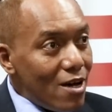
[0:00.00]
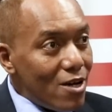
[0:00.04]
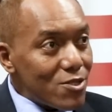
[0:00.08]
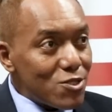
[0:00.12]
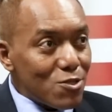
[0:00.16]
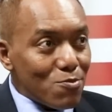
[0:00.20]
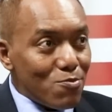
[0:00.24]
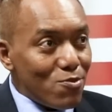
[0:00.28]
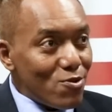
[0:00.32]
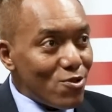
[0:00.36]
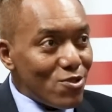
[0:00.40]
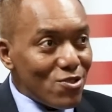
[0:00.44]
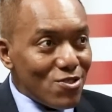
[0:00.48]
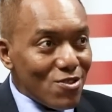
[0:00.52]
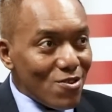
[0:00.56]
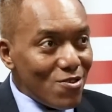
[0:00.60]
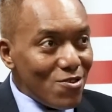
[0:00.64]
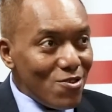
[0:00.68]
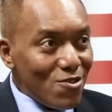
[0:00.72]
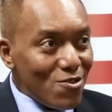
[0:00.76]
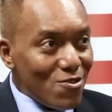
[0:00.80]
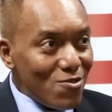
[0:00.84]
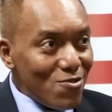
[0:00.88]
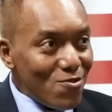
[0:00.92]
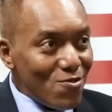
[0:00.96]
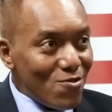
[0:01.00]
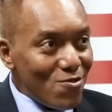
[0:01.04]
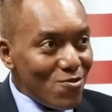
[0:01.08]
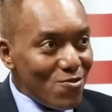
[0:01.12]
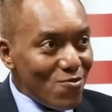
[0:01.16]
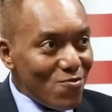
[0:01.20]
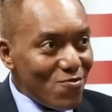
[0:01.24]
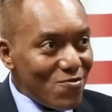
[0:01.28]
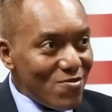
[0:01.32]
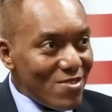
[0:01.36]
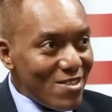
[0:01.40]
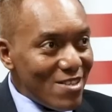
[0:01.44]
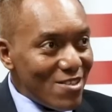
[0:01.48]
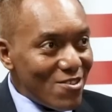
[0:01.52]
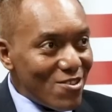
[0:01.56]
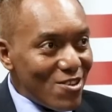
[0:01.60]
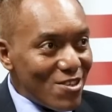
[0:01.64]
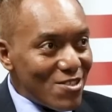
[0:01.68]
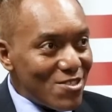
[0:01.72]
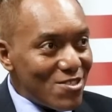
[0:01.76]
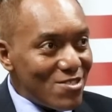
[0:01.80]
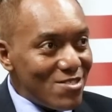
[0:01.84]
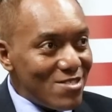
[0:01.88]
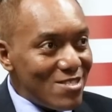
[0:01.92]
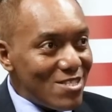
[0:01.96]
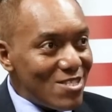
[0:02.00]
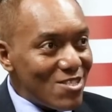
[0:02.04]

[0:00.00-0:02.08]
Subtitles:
I suppose you've got